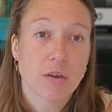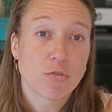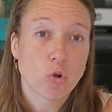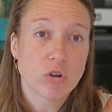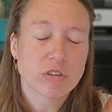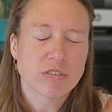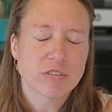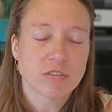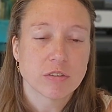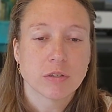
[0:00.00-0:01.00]
Of
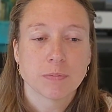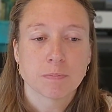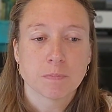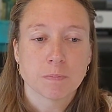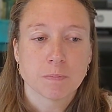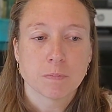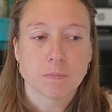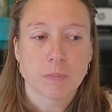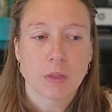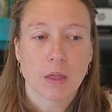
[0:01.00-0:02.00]
course,
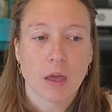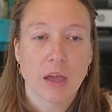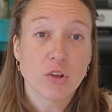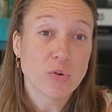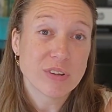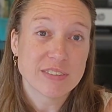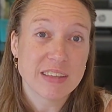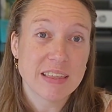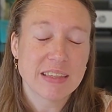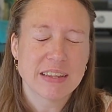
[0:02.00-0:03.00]
I don't want to
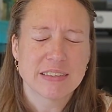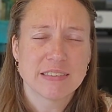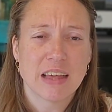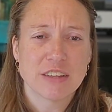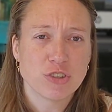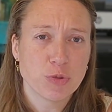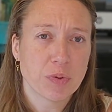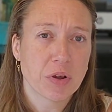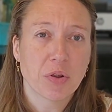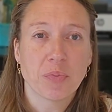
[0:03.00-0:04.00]
say that it's not
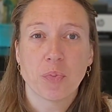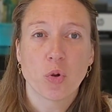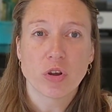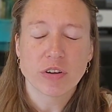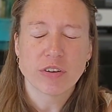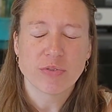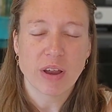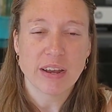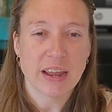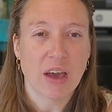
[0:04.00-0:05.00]
super important
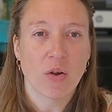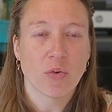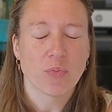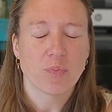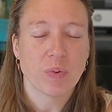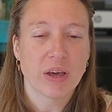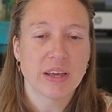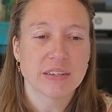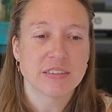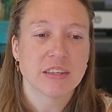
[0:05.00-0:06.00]
right now,
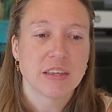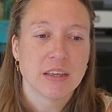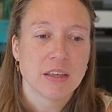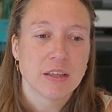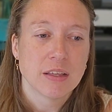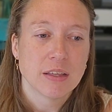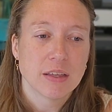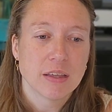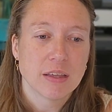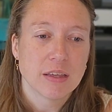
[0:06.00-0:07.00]
but
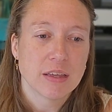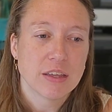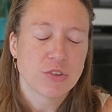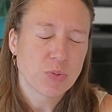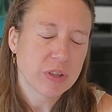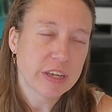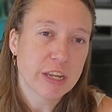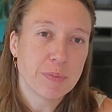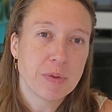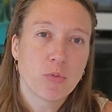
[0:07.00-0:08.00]
it's really
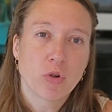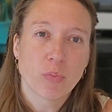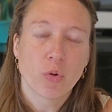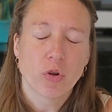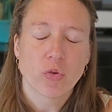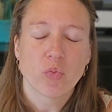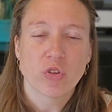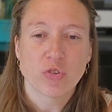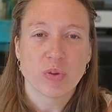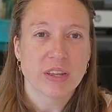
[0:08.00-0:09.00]
going to be more important
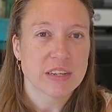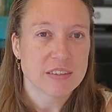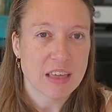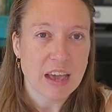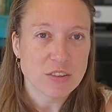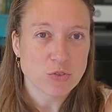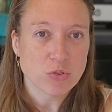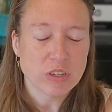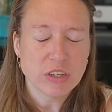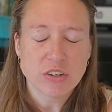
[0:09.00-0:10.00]
once we get into the high
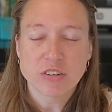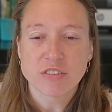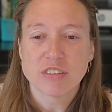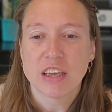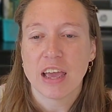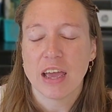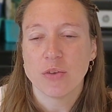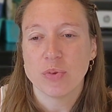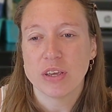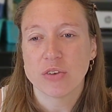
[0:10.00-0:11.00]
school years
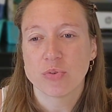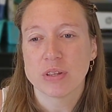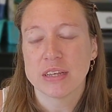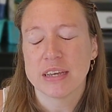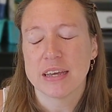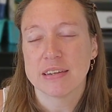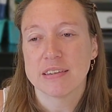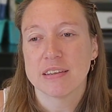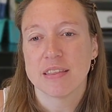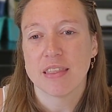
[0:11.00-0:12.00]
and we can really
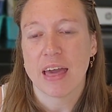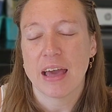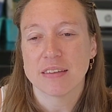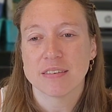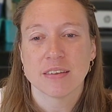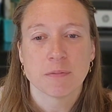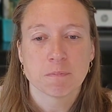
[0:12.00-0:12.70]
get that